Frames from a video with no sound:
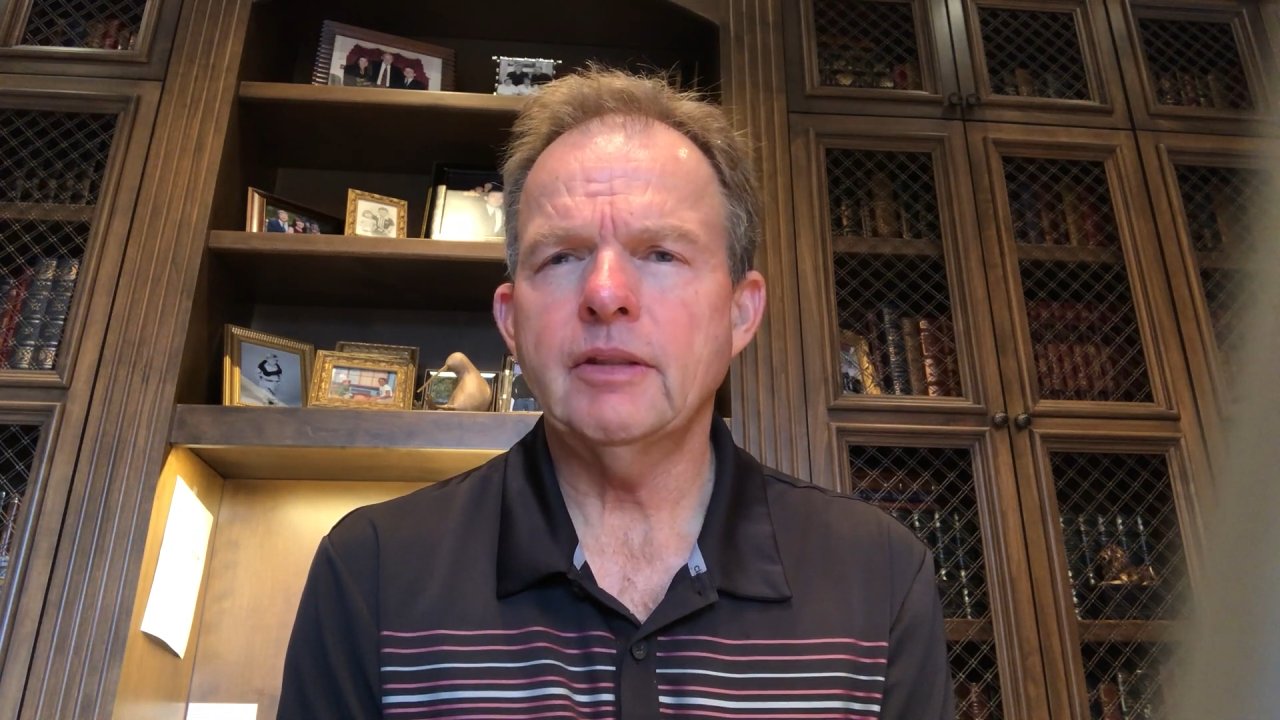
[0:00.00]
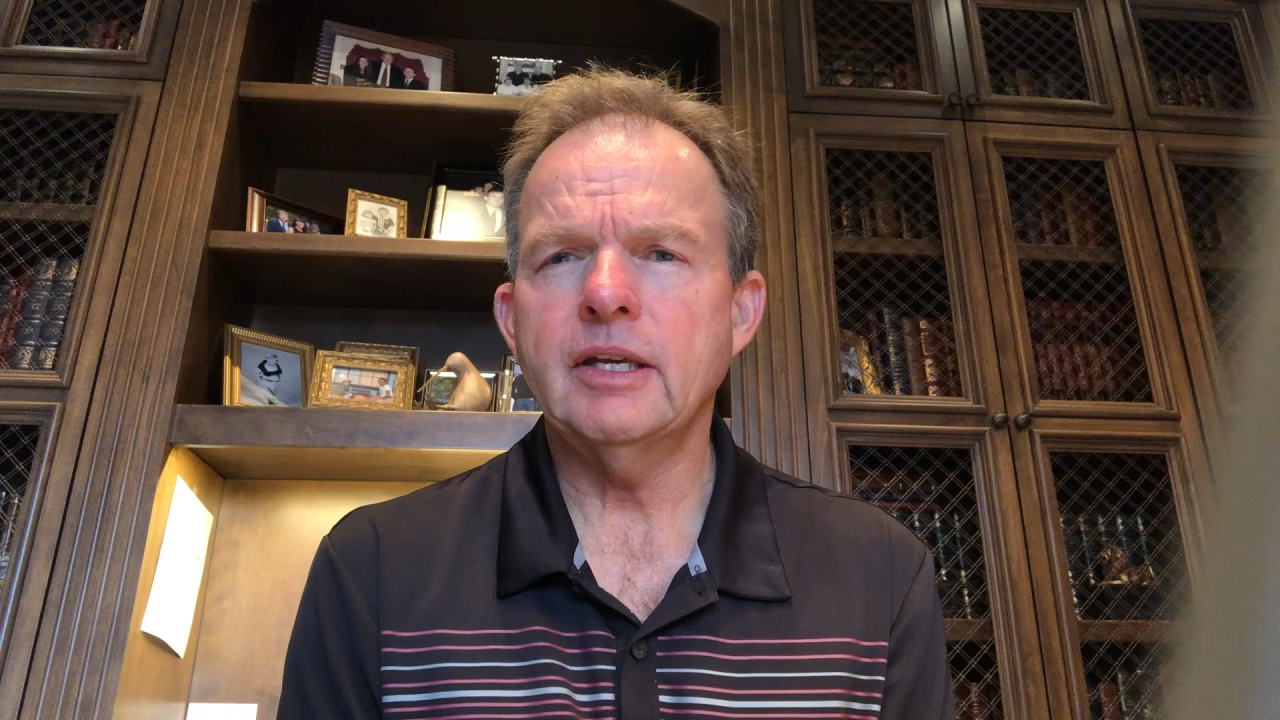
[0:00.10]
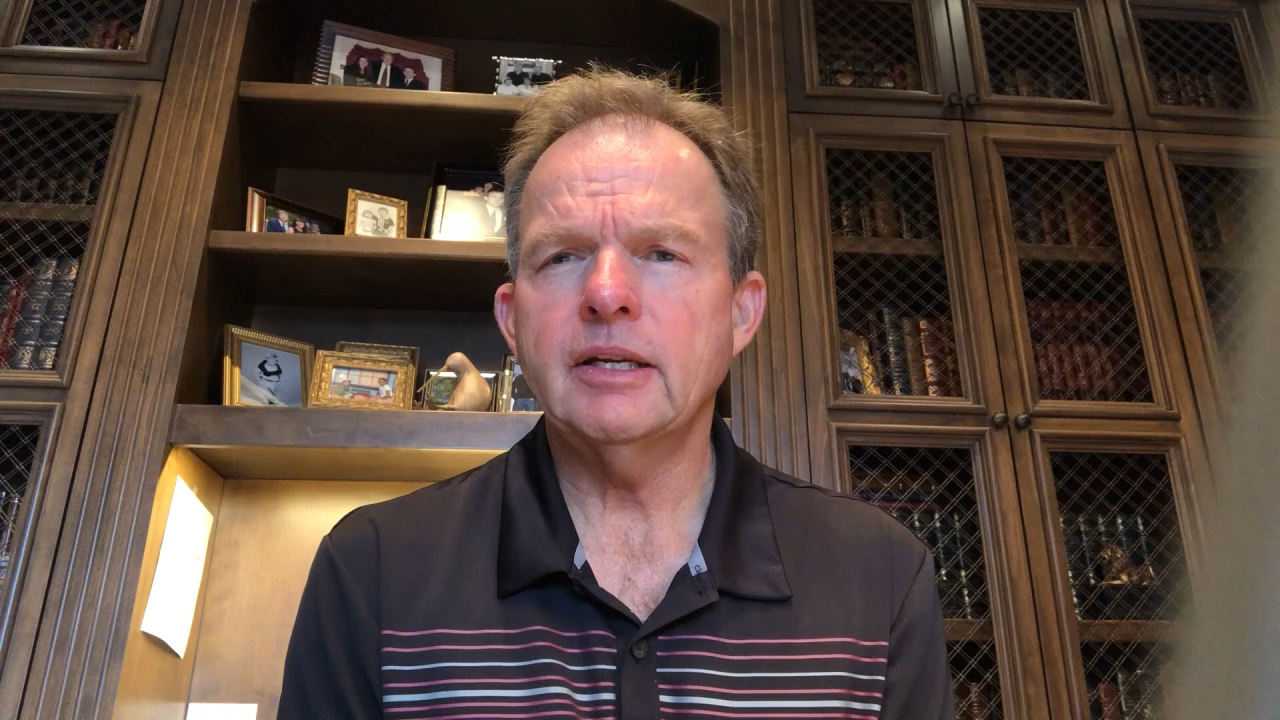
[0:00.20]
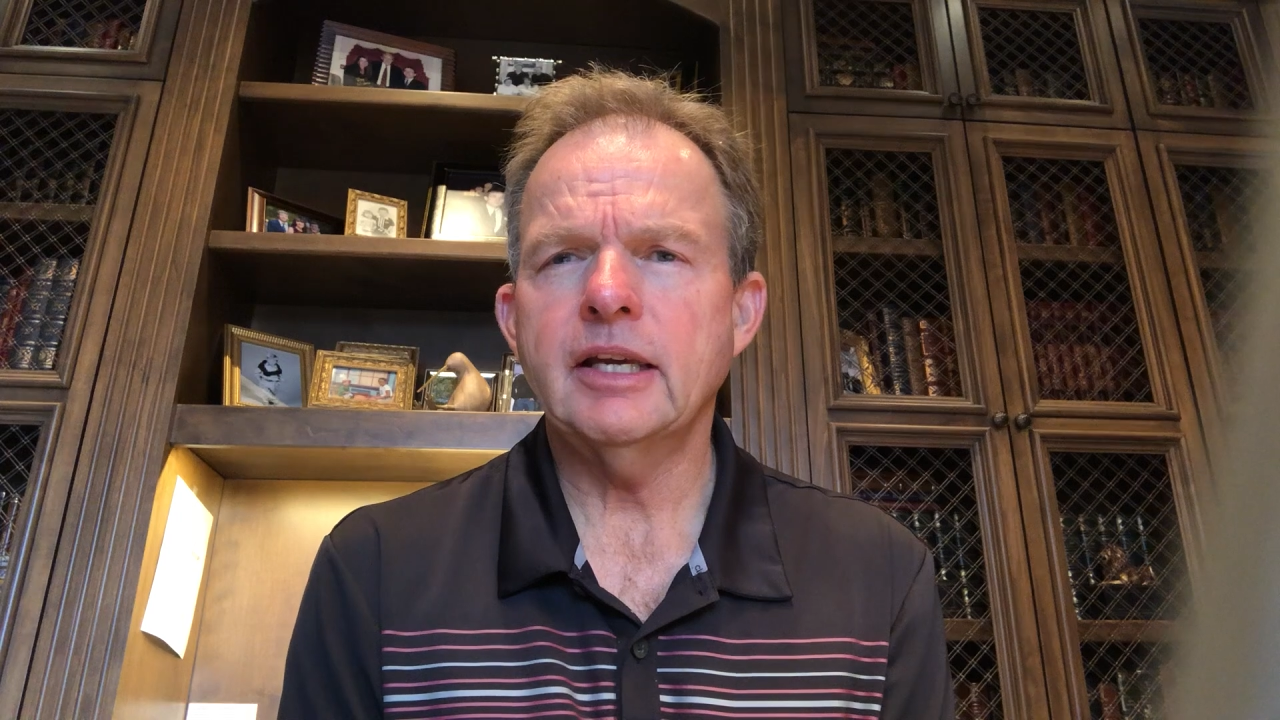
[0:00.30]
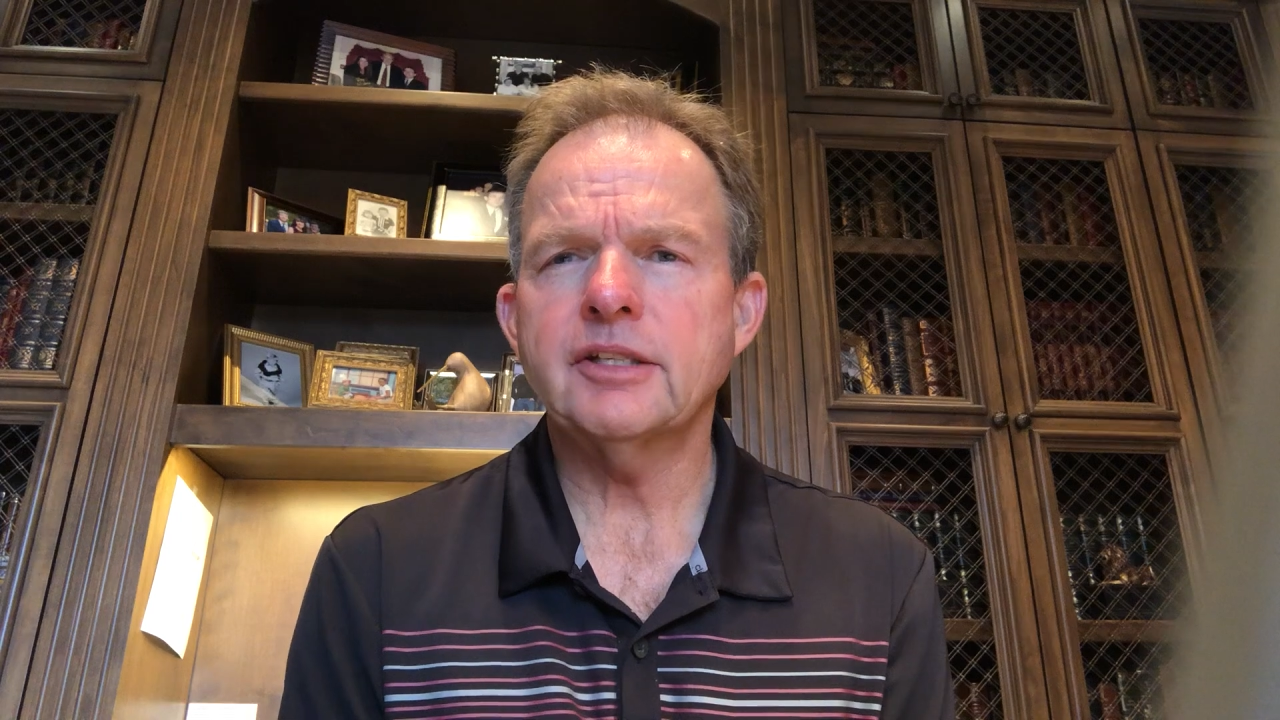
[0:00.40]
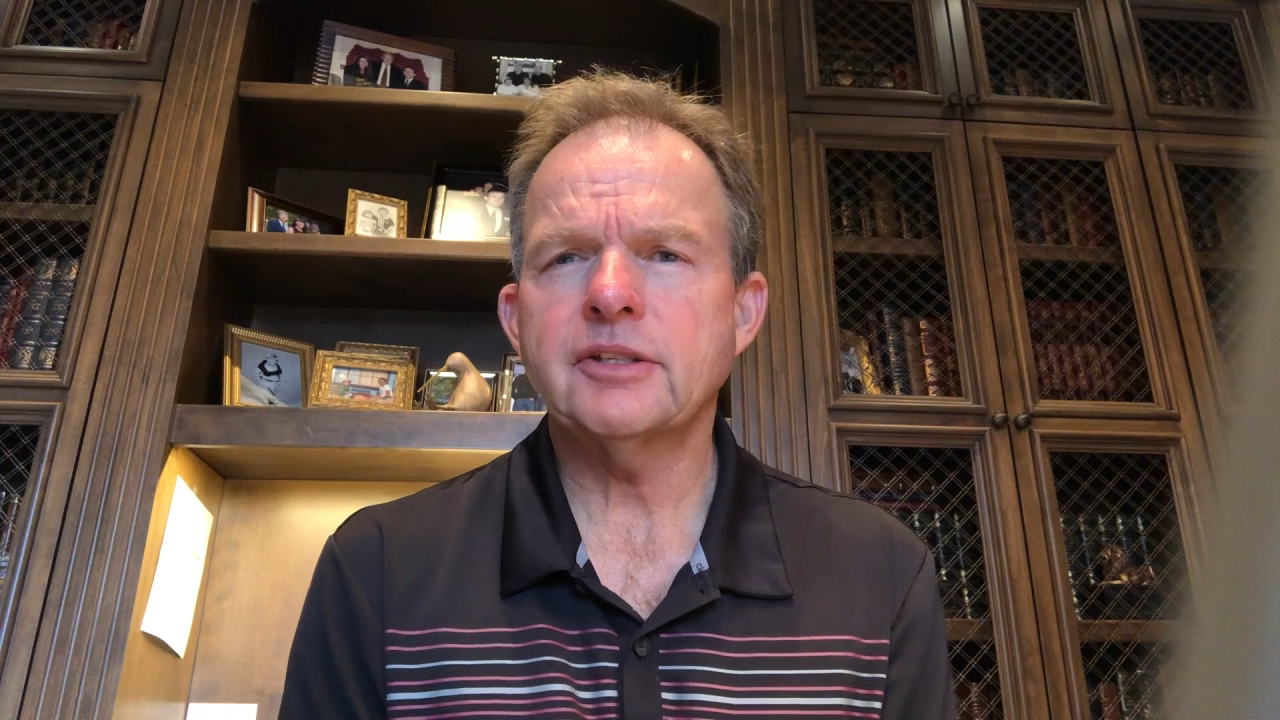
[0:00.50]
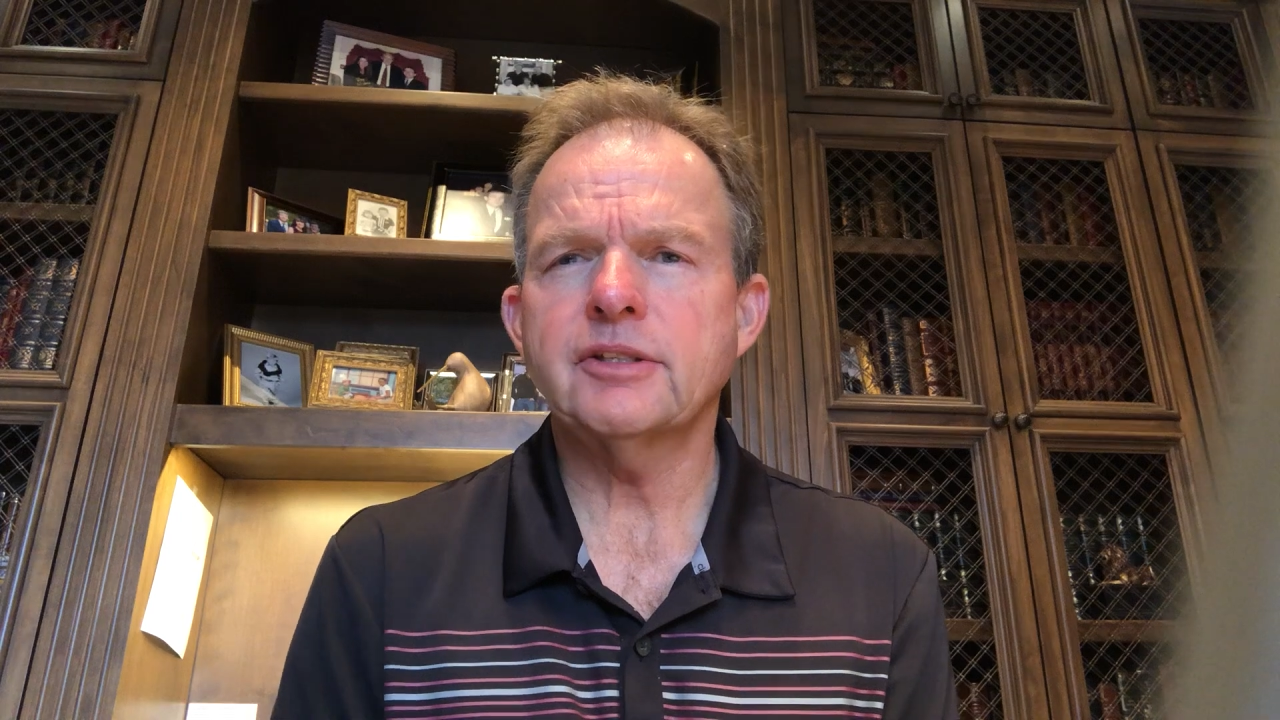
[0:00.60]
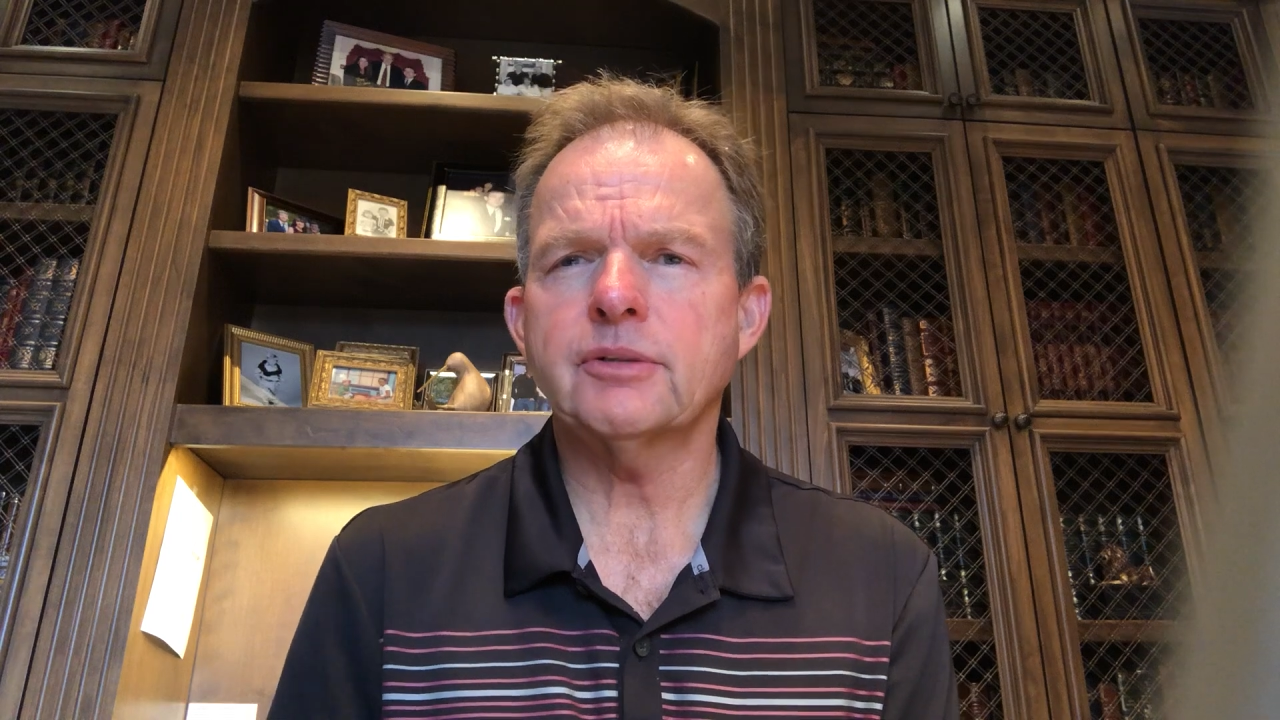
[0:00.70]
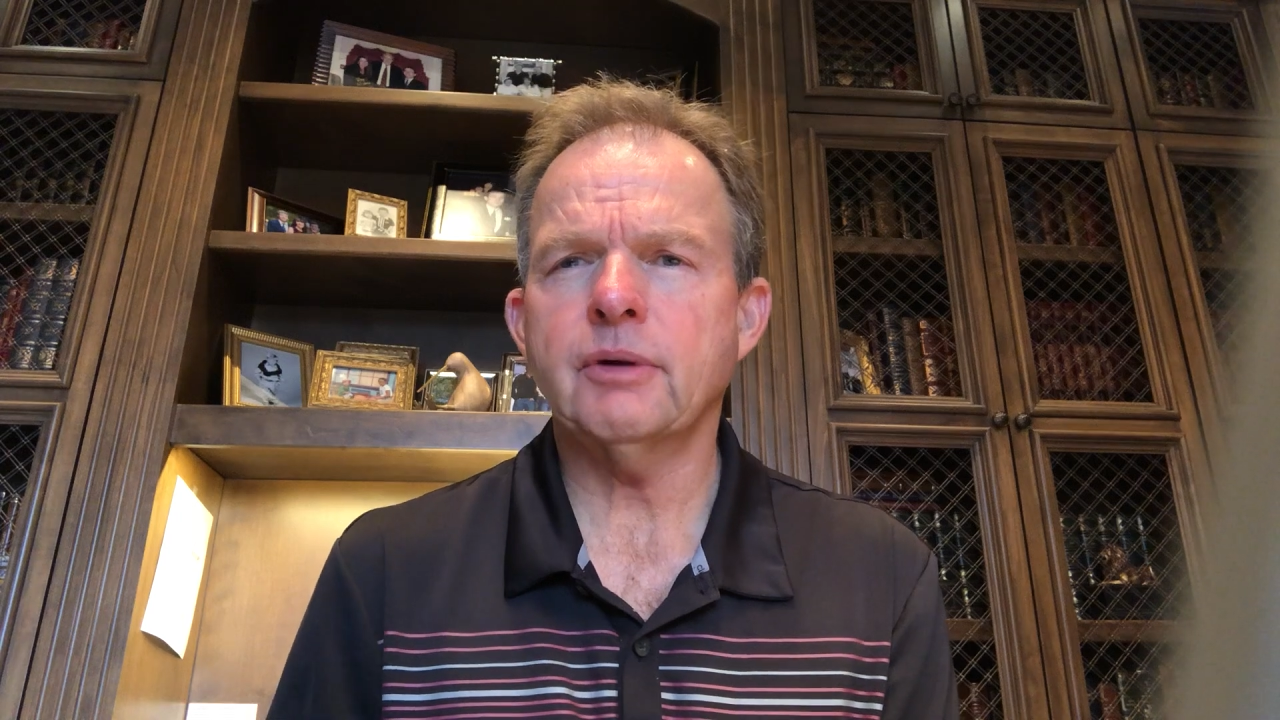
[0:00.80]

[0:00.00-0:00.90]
that as this